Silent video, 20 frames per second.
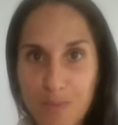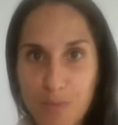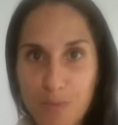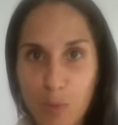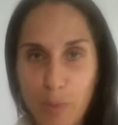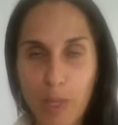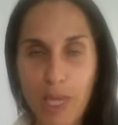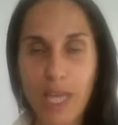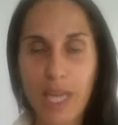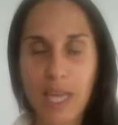
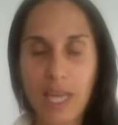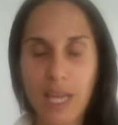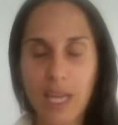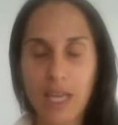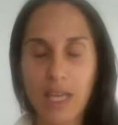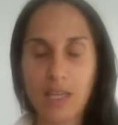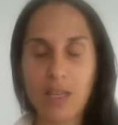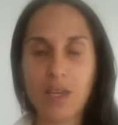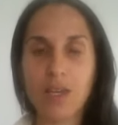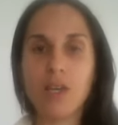The beginning
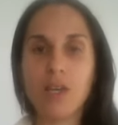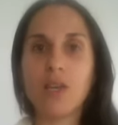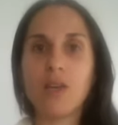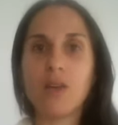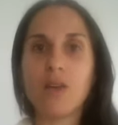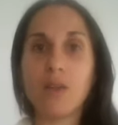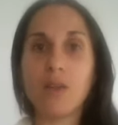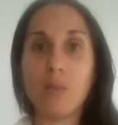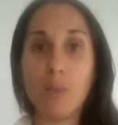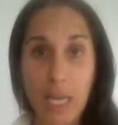
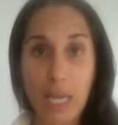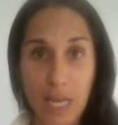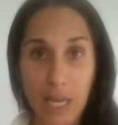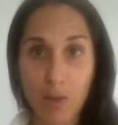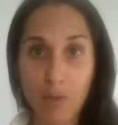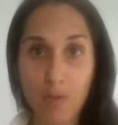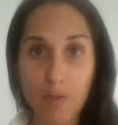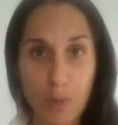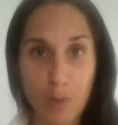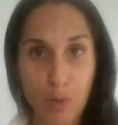
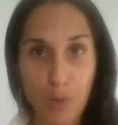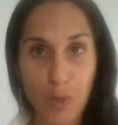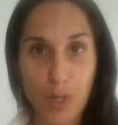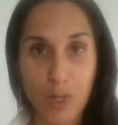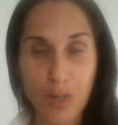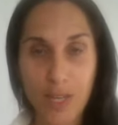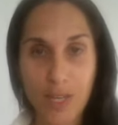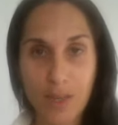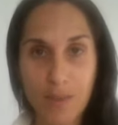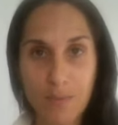of
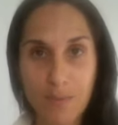February.